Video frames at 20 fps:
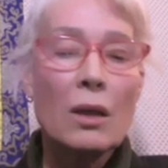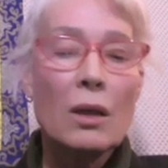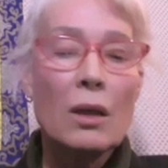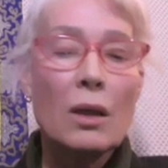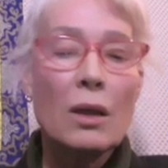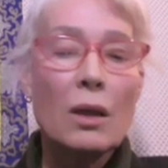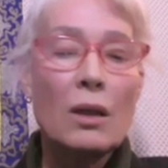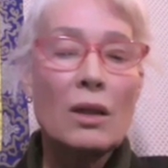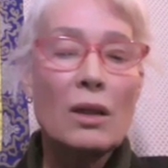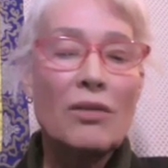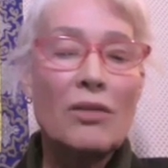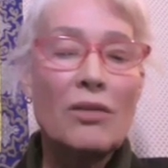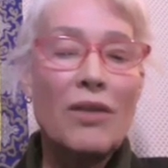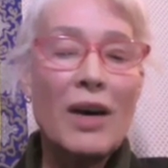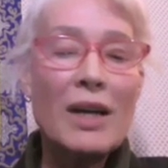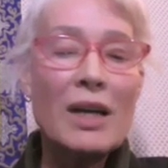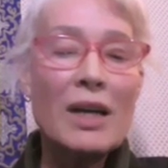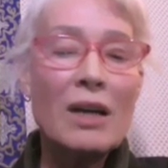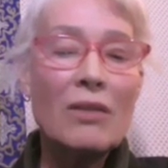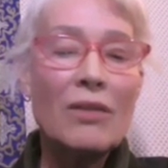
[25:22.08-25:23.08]
In the
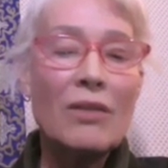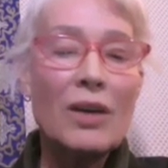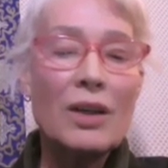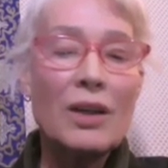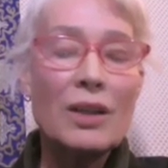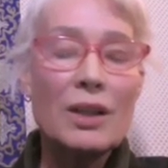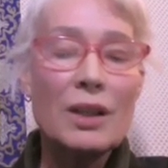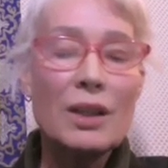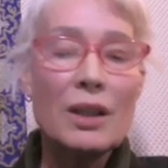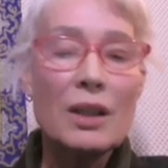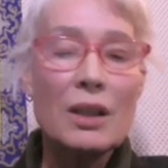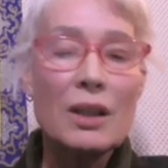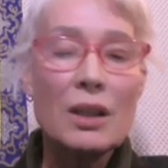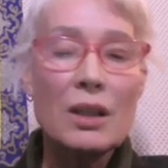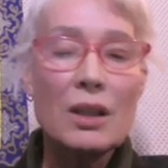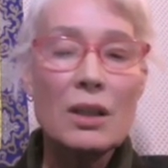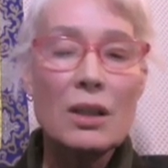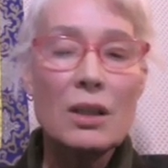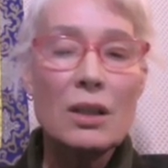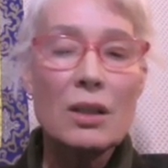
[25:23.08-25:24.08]
final
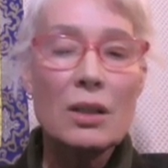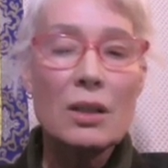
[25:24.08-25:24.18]
verses